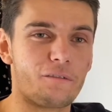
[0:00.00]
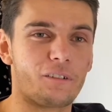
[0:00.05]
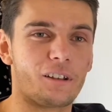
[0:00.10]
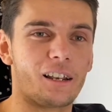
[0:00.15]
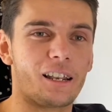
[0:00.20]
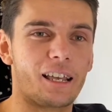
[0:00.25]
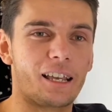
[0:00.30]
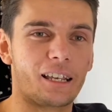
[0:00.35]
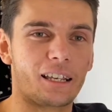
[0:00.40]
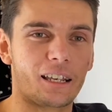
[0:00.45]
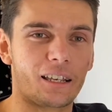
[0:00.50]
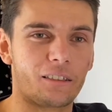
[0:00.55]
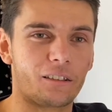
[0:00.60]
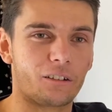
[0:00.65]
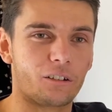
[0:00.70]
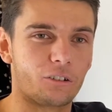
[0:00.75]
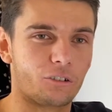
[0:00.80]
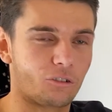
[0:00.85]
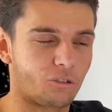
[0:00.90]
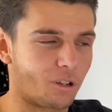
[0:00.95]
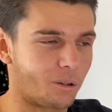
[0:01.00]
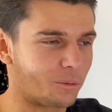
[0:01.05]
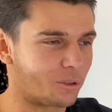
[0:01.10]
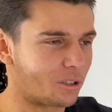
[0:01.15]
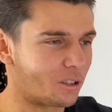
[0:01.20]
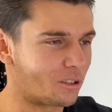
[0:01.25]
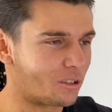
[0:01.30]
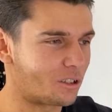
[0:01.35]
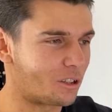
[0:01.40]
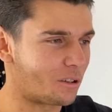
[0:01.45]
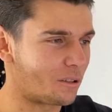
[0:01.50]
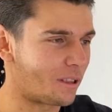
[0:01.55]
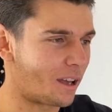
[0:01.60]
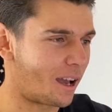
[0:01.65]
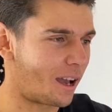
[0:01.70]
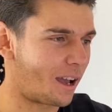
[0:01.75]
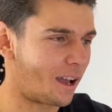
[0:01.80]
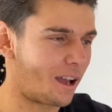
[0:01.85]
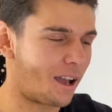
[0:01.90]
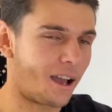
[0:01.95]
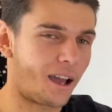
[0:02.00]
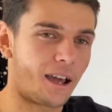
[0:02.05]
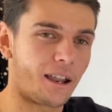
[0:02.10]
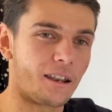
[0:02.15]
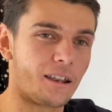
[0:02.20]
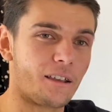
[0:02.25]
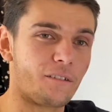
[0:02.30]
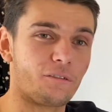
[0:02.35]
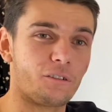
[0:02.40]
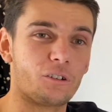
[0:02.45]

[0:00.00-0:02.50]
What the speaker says: a link in the description to that. And if you